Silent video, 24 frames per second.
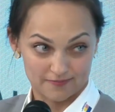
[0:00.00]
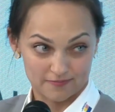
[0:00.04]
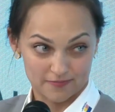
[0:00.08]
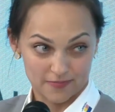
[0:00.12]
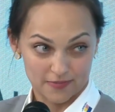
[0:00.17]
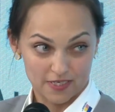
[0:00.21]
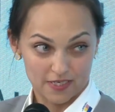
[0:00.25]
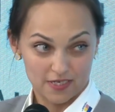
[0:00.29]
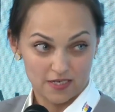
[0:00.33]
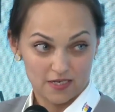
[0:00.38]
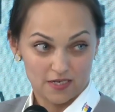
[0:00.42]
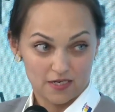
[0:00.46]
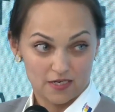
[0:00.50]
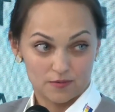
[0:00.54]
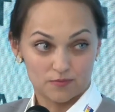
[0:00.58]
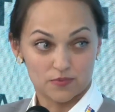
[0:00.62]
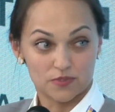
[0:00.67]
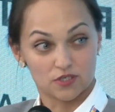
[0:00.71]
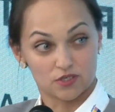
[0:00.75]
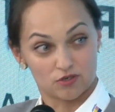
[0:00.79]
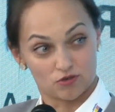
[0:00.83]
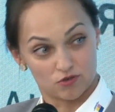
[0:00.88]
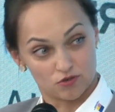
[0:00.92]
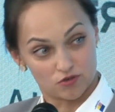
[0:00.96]
and we see
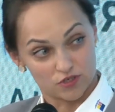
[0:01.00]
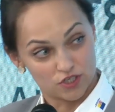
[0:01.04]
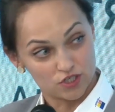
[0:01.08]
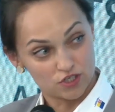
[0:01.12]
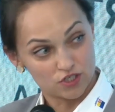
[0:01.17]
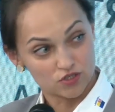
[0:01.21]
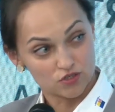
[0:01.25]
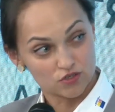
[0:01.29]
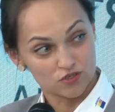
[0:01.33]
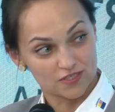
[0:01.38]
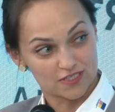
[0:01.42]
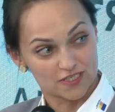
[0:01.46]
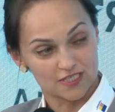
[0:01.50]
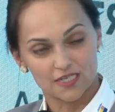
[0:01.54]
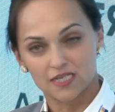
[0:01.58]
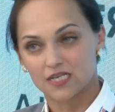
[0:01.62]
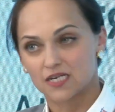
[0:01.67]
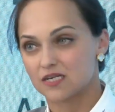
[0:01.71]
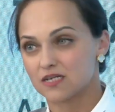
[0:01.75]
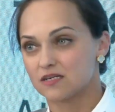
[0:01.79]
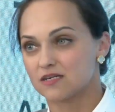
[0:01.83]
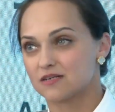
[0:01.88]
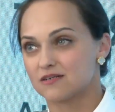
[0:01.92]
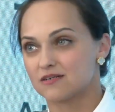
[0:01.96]
that the
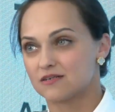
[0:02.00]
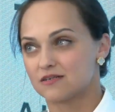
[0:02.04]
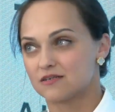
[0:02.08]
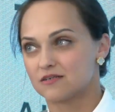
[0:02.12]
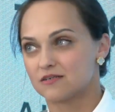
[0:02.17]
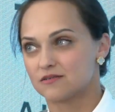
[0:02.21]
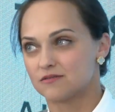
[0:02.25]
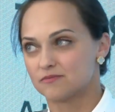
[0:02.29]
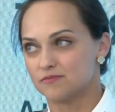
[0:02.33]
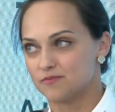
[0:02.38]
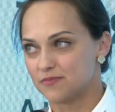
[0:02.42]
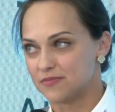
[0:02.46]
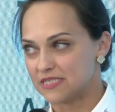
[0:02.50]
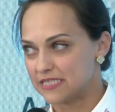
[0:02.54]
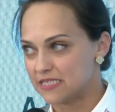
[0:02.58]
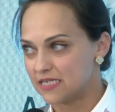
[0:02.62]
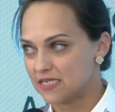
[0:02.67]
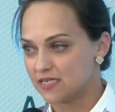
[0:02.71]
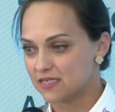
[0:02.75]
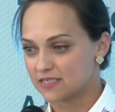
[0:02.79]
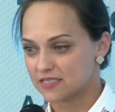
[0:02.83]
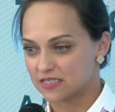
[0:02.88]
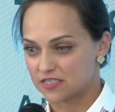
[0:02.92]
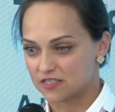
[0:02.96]
patient
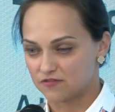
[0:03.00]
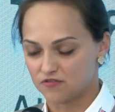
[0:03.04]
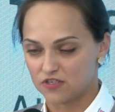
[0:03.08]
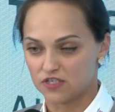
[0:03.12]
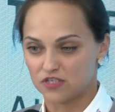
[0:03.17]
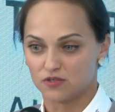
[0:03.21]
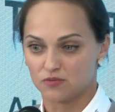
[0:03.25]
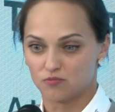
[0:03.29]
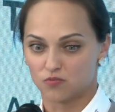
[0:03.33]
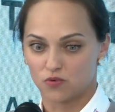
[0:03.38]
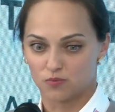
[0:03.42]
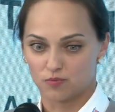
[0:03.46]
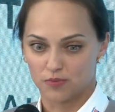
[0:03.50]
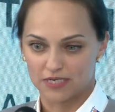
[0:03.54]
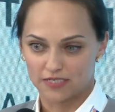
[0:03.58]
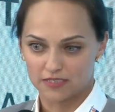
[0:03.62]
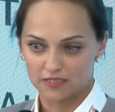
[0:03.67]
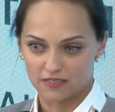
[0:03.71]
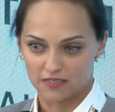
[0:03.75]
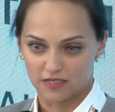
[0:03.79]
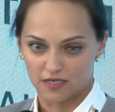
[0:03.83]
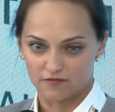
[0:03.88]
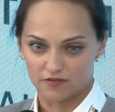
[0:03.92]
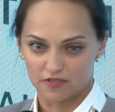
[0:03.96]
receives nothing,
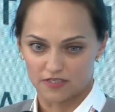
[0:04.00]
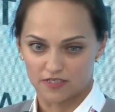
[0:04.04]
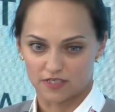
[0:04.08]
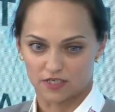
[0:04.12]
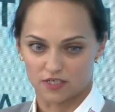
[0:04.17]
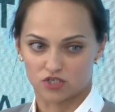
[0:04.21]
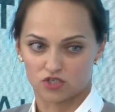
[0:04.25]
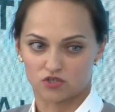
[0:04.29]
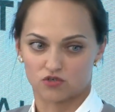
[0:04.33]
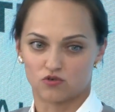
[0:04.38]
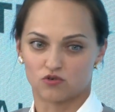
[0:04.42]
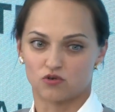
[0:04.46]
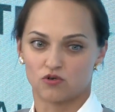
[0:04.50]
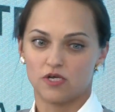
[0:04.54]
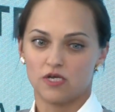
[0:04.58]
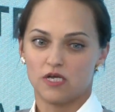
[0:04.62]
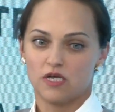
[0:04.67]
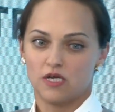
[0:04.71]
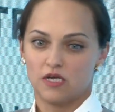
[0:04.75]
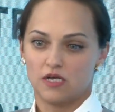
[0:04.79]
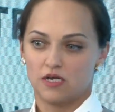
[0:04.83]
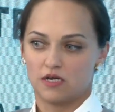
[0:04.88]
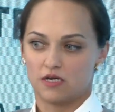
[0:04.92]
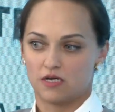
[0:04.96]
and it's not
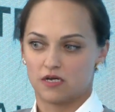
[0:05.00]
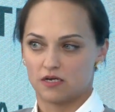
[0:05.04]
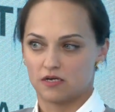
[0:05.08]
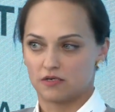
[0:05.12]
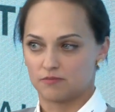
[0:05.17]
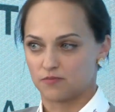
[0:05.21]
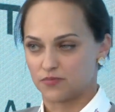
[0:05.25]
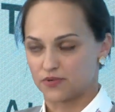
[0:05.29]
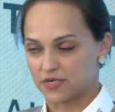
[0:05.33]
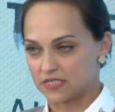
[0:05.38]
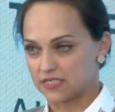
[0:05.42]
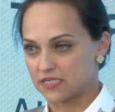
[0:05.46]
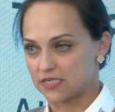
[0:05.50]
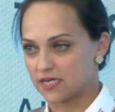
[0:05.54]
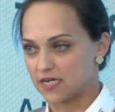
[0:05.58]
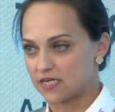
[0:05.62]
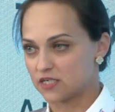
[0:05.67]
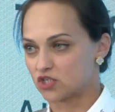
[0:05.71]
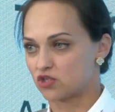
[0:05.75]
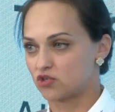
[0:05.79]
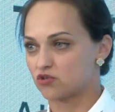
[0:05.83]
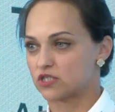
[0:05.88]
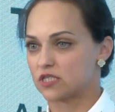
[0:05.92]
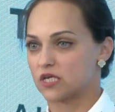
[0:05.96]
good. Yes,
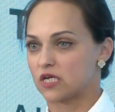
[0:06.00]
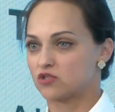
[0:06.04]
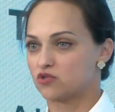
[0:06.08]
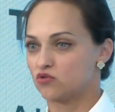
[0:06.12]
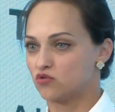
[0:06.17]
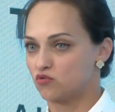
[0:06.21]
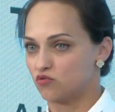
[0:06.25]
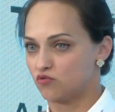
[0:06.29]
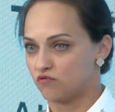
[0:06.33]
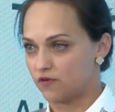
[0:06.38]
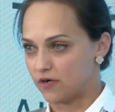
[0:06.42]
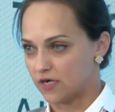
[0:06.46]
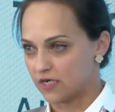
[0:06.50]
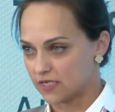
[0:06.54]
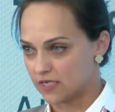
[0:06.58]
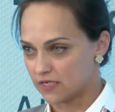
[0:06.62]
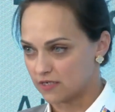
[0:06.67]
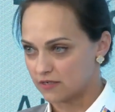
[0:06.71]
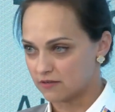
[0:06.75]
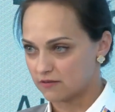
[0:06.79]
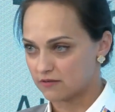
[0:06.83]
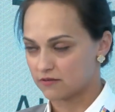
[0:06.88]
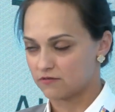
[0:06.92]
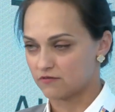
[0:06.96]
psychologically is
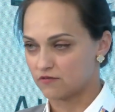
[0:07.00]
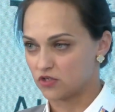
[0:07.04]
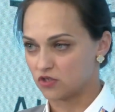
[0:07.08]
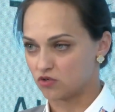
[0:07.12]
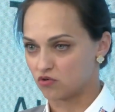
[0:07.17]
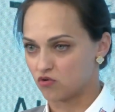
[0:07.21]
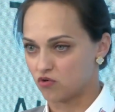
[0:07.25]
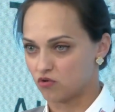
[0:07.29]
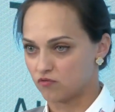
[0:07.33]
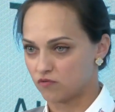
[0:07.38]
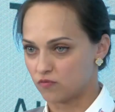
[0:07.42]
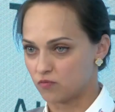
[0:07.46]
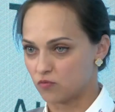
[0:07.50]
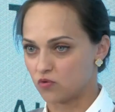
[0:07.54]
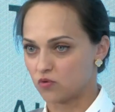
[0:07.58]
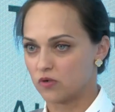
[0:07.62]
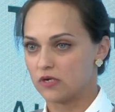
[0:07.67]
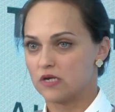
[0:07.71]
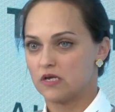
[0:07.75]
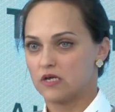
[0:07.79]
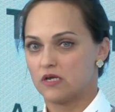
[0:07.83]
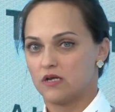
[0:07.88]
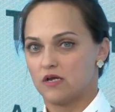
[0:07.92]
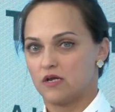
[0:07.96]
the way, like
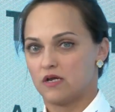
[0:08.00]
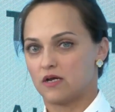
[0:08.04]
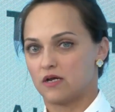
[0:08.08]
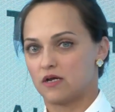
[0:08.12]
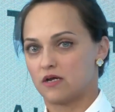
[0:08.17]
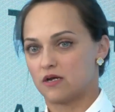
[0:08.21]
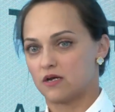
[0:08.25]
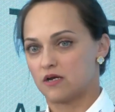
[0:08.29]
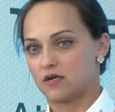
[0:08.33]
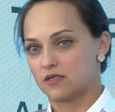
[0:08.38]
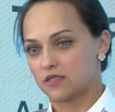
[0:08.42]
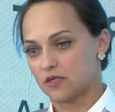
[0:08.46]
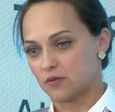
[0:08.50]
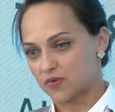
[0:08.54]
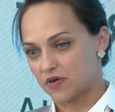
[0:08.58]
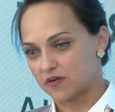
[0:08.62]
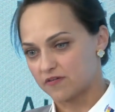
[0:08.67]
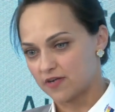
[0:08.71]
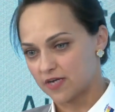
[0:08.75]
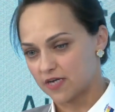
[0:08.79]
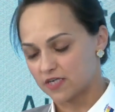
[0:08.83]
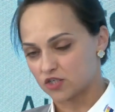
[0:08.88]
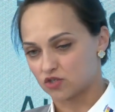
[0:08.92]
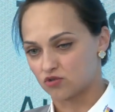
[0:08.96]
in case you give
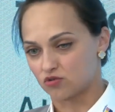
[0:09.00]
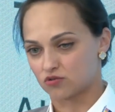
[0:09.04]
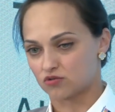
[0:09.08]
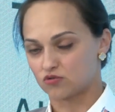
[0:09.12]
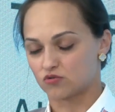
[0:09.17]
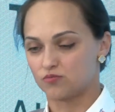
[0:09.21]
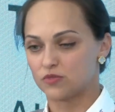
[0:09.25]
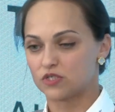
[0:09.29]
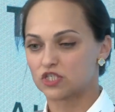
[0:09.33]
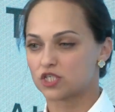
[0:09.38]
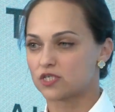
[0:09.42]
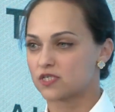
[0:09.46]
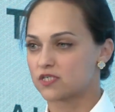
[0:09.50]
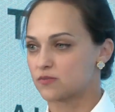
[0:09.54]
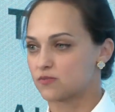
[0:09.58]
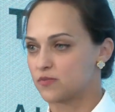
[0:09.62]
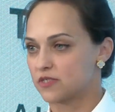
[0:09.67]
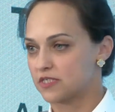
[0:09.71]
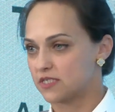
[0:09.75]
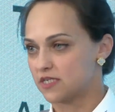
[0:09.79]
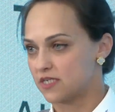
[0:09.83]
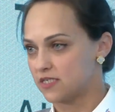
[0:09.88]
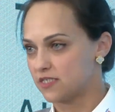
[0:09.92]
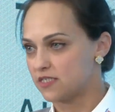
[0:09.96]
more attention
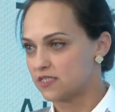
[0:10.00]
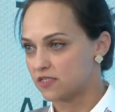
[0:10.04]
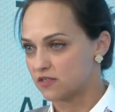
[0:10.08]
to